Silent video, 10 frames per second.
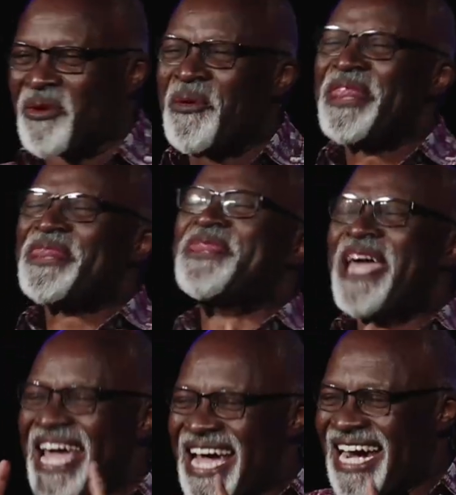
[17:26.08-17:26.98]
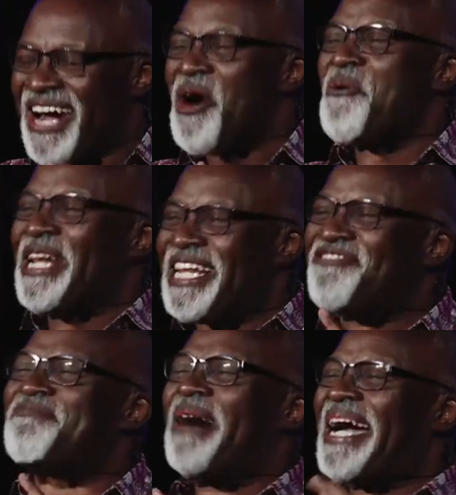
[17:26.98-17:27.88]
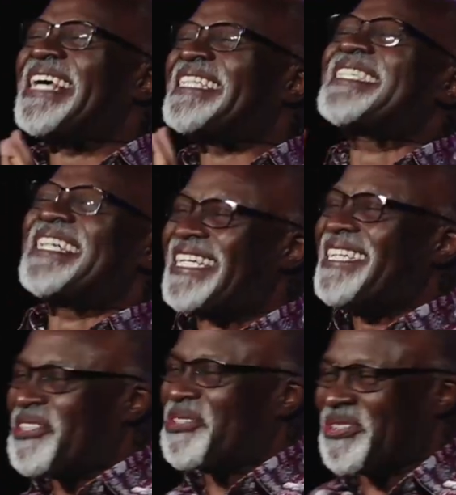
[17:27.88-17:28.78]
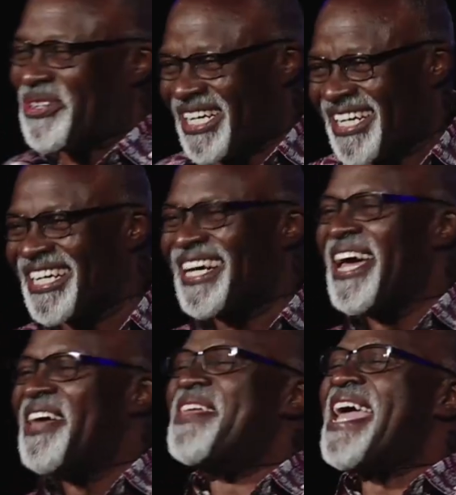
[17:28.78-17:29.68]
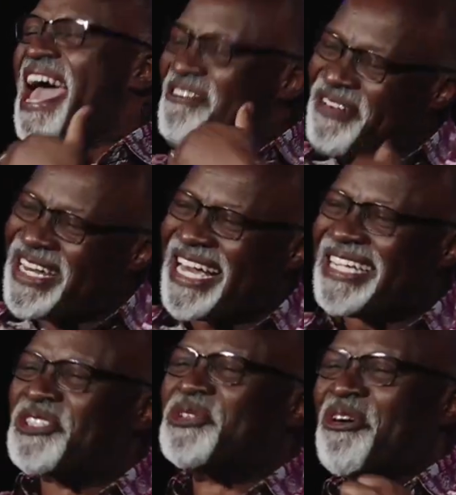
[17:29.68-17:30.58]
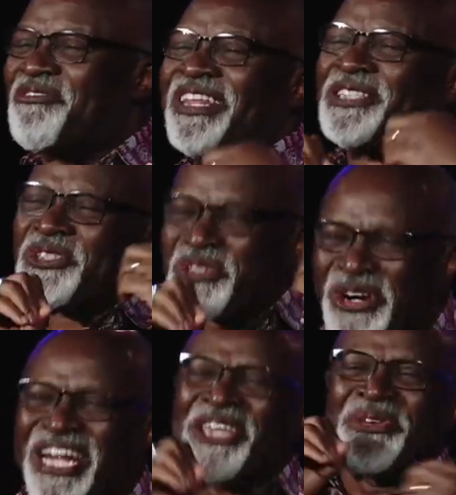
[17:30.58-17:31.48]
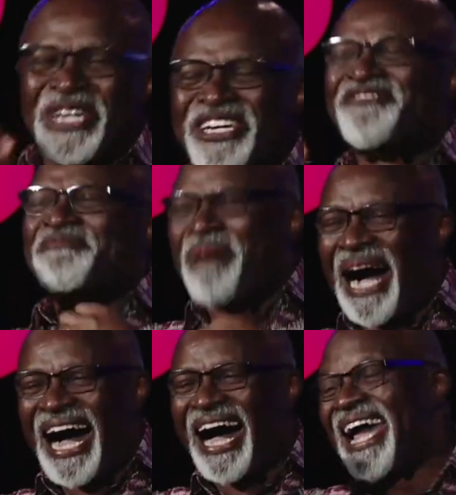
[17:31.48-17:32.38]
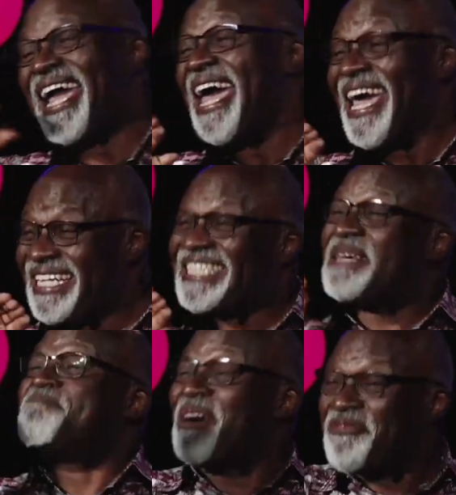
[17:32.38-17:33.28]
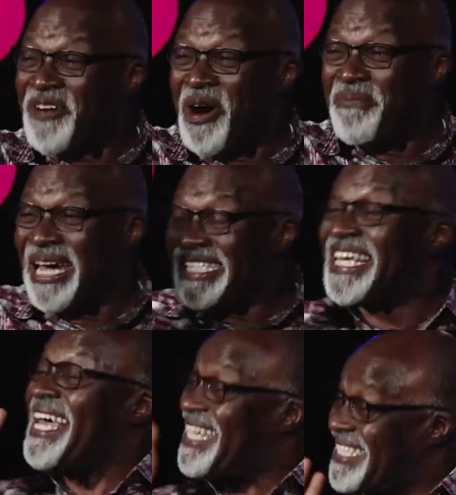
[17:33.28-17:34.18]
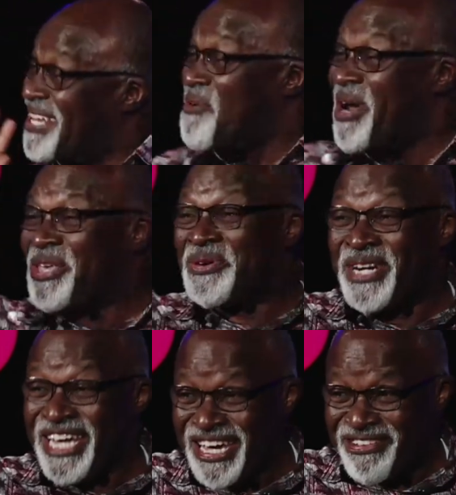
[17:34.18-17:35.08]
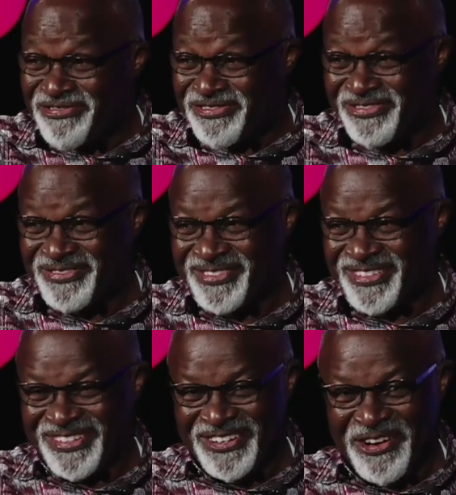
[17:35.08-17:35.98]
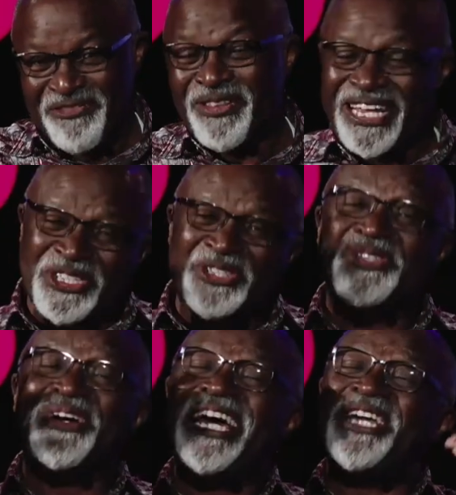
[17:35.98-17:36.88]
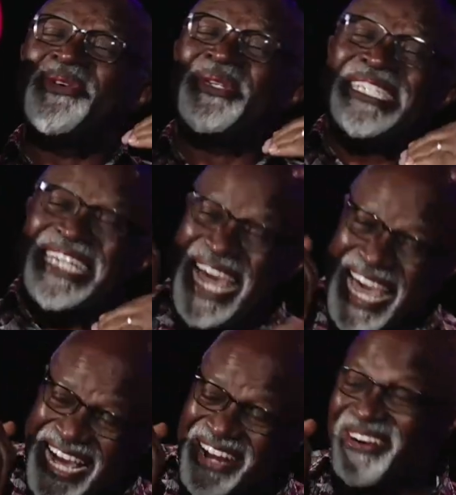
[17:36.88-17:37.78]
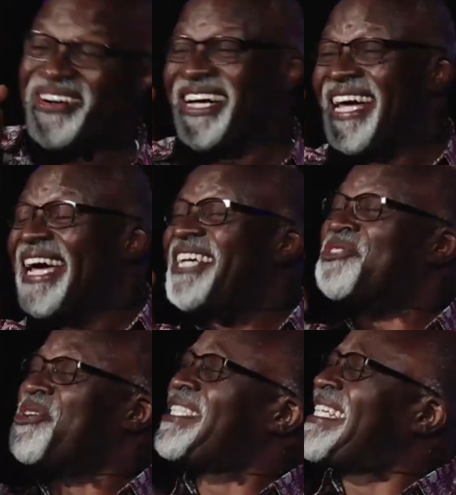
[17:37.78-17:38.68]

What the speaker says: we think we live by a certain story. The evidence of the story you live by is the performance, is the way you live. For the story you tell is not